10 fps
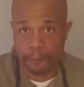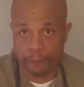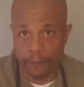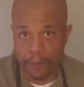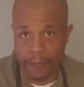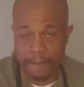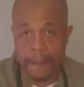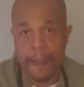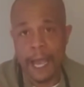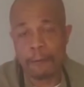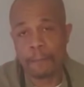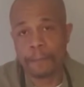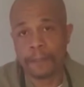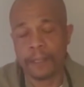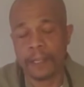okay? I will put it
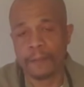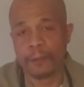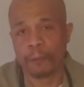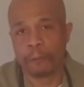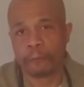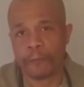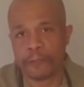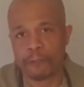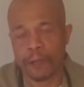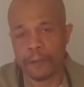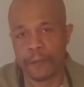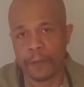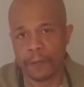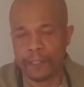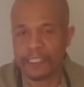in the refrigerator though,
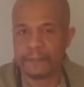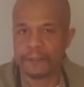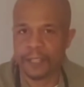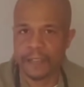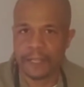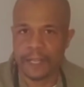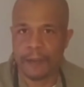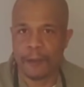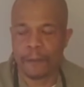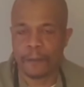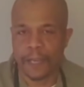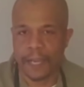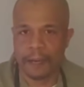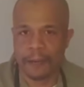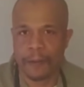because if you leave it out on the
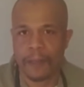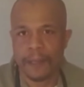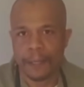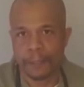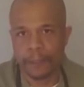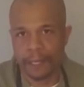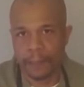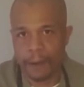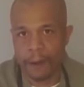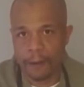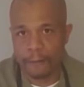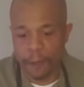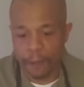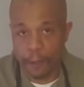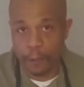counter, it'll become hard very
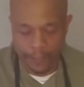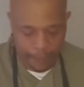quickly.